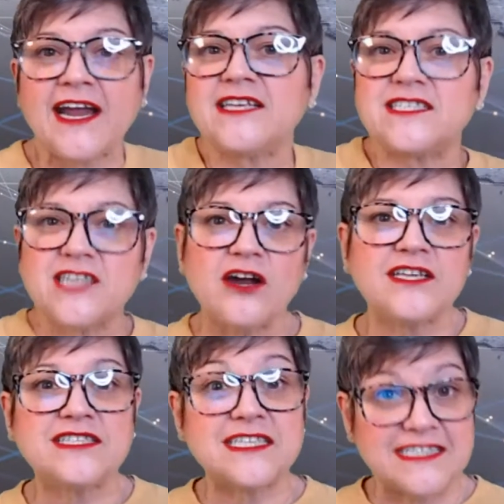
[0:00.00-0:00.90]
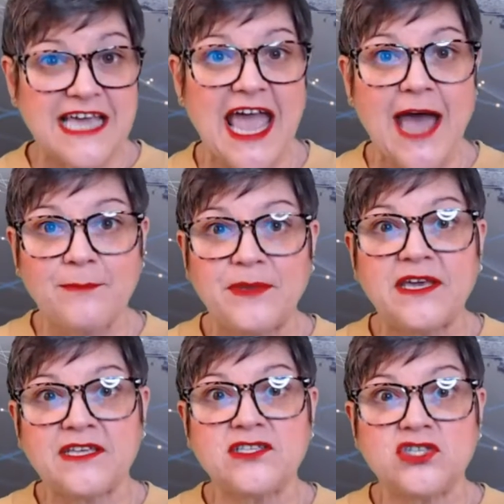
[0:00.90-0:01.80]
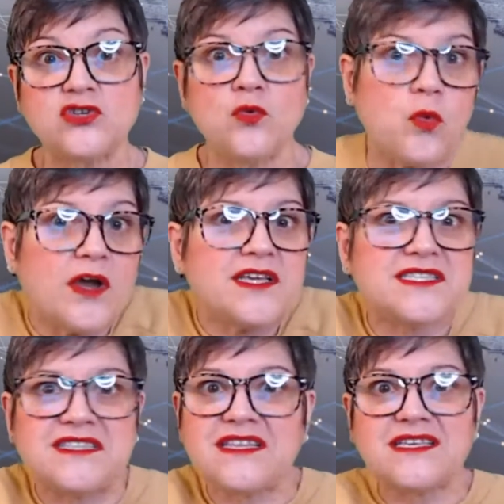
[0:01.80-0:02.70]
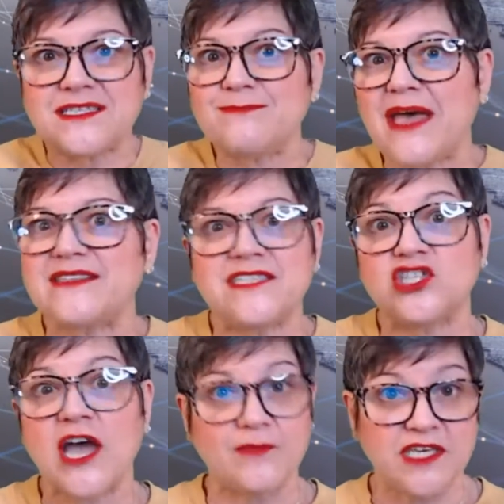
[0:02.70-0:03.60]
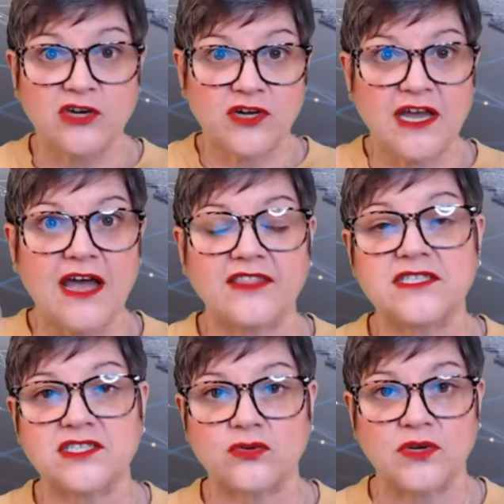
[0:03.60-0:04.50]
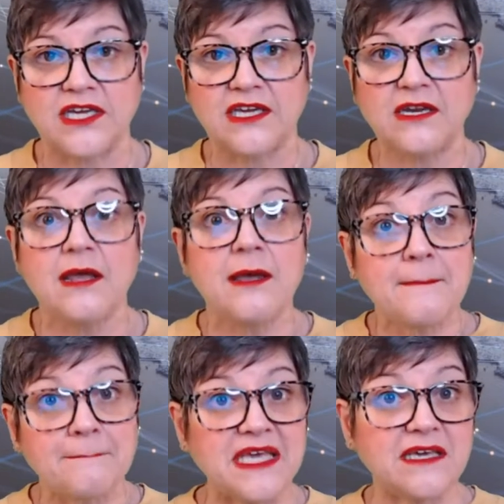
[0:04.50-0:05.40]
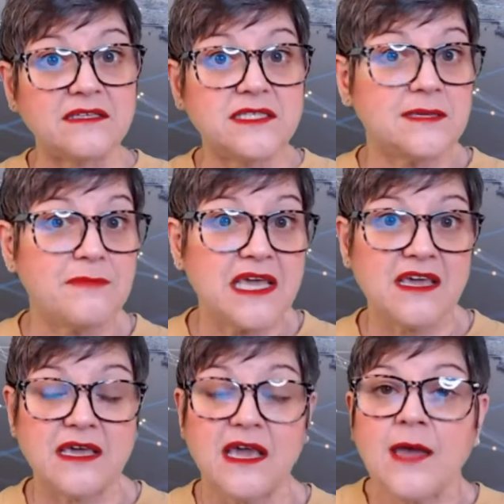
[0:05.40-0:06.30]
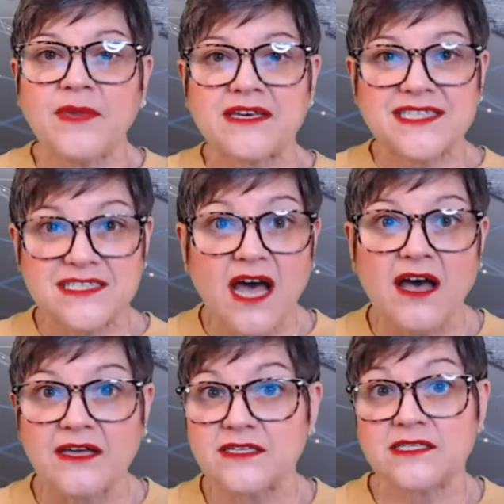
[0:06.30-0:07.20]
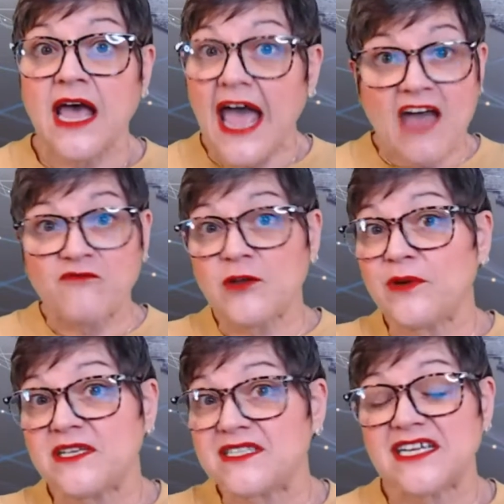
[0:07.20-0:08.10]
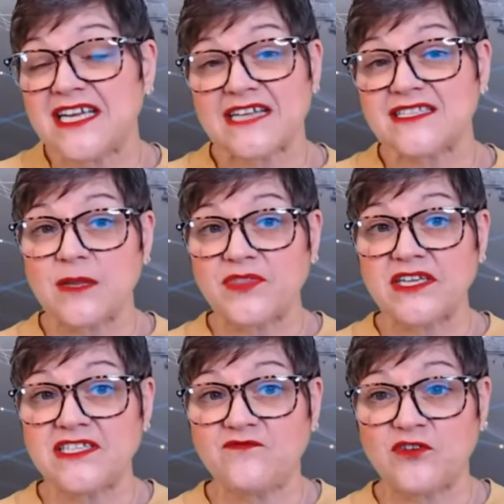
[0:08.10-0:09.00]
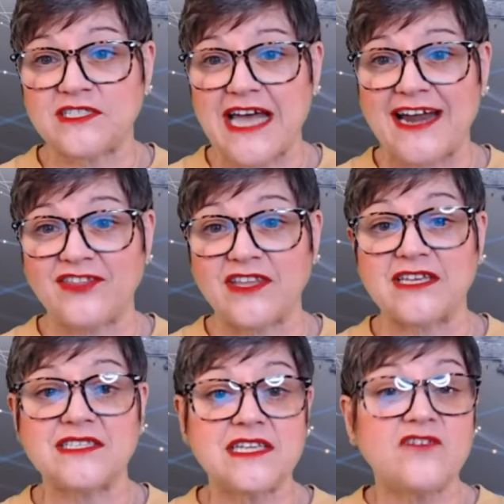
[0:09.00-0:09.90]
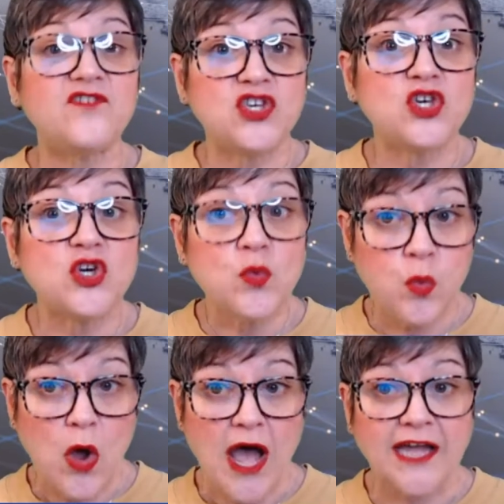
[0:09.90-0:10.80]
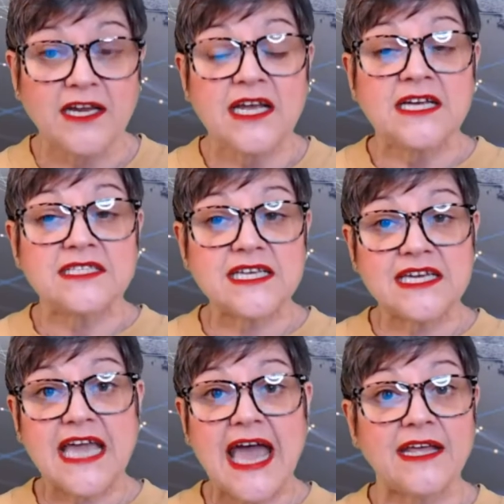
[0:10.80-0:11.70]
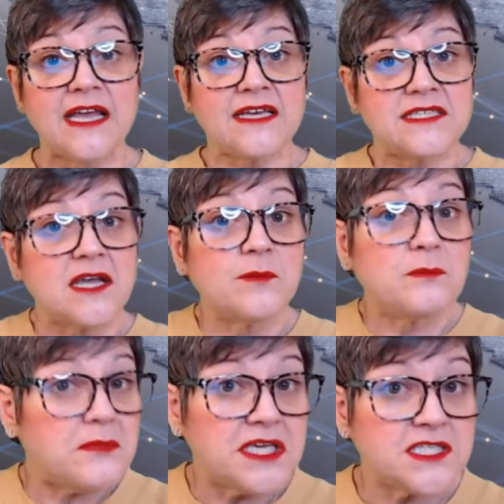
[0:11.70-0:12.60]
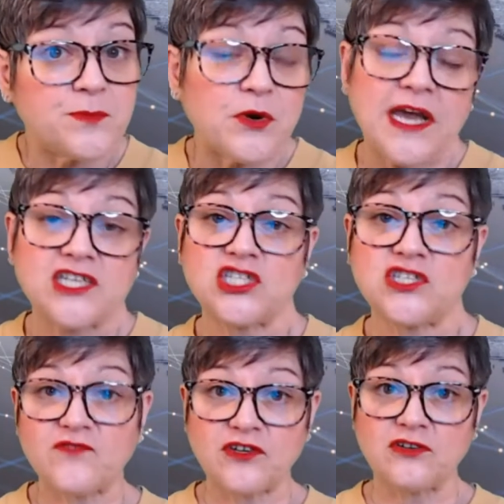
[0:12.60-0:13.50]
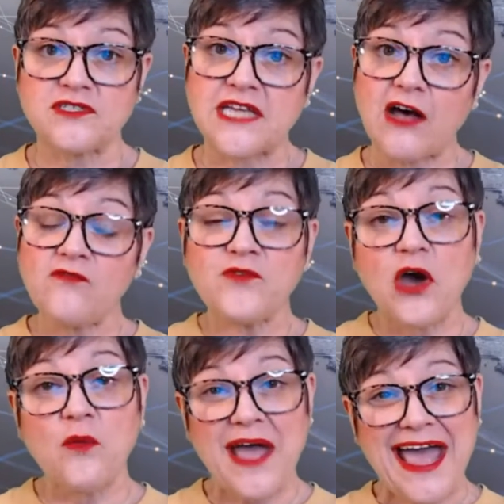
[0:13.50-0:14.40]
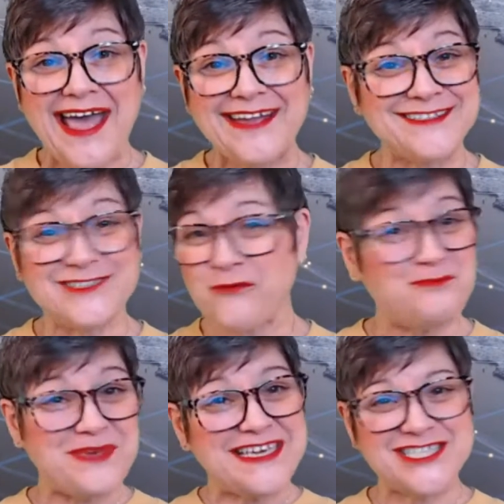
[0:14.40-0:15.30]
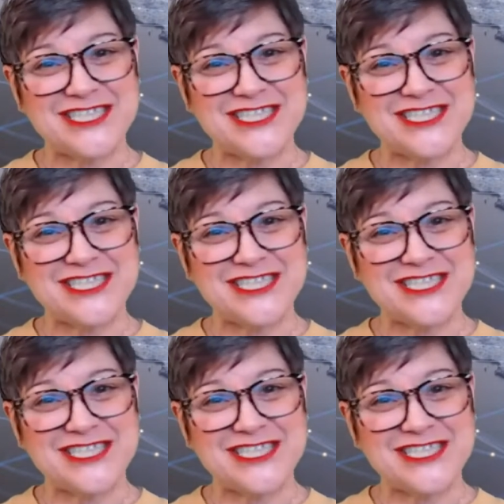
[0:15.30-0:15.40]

and I started to tap into what does this message I'm hearing on the screen mean to me? Because it does. Everybody's going to get something different out of this. And if you want to get some inspiration for yourself, go ahead. Don't be